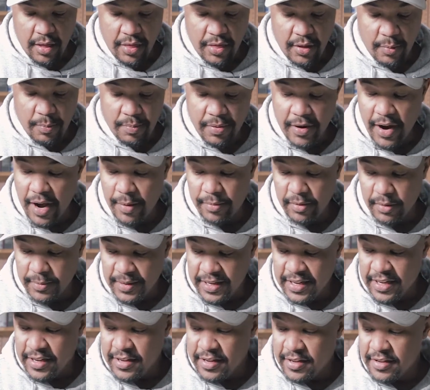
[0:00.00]
The problem
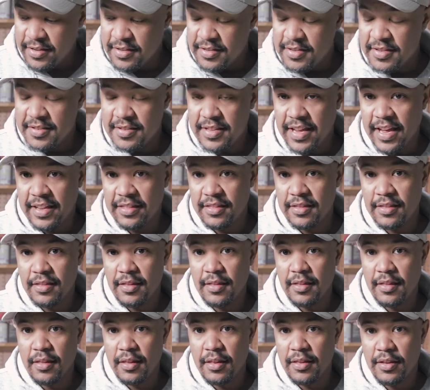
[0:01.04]
is that
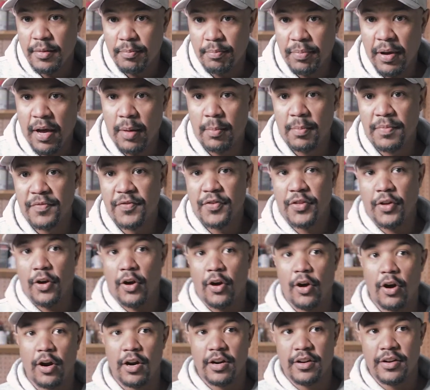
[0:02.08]
the pump for the
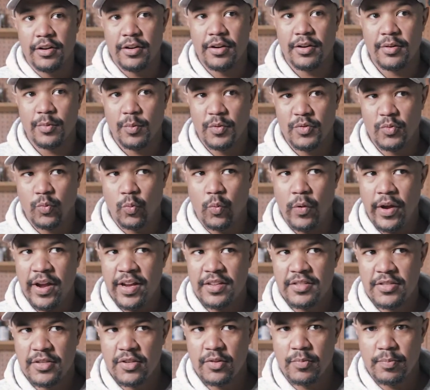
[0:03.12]
hardener was way
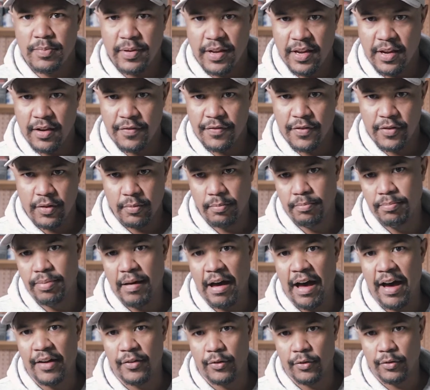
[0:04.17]
too big for the
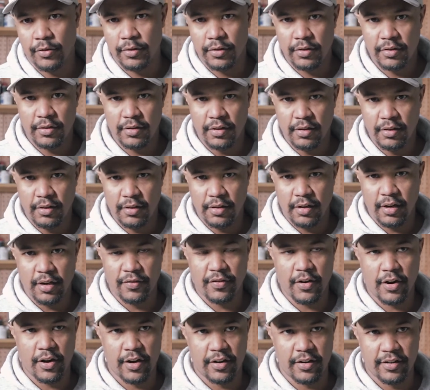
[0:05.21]
bottle of
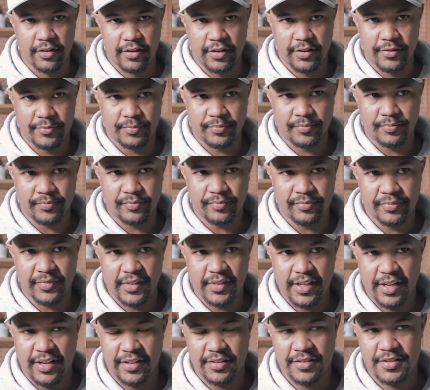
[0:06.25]
hardener.
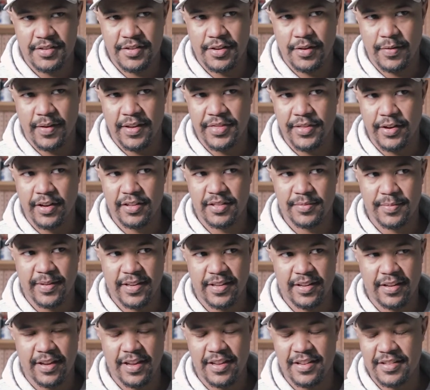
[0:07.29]
And so I thought
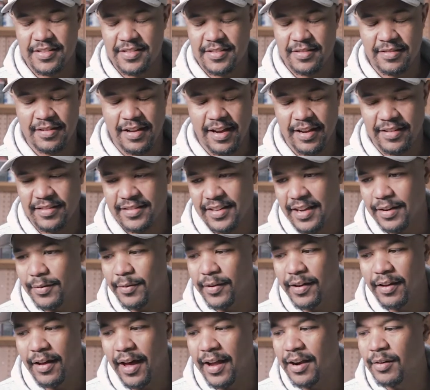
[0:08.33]
to I was like,
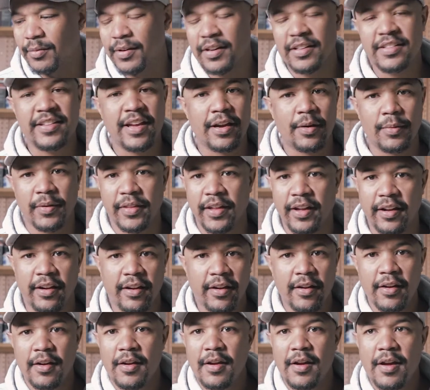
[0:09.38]
well, I don't wanna dick with it
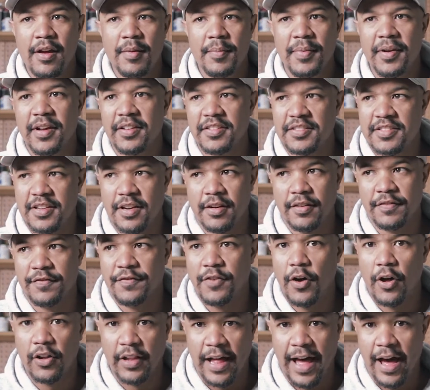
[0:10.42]
because it's gonna
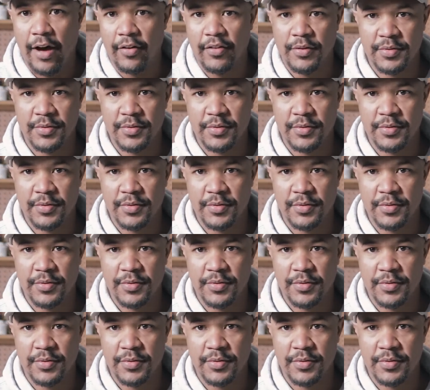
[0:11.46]
fall out.